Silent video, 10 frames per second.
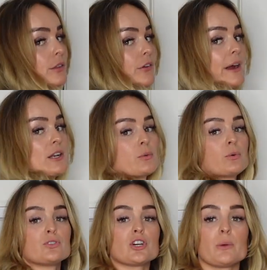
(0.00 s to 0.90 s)
Throw it in your
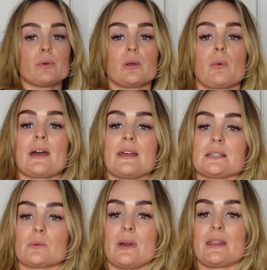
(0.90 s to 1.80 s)
wardrobe. You could wear
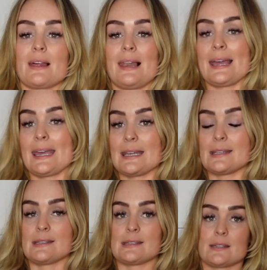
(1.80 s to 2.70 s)
this with
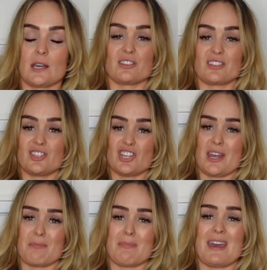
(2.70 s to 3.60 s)
leggings, going to the
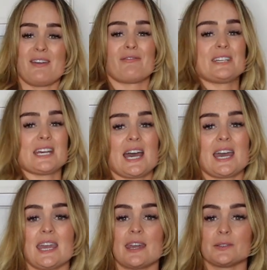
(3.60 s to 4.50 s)
gym every
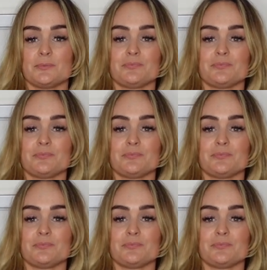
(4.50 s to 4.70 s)
day.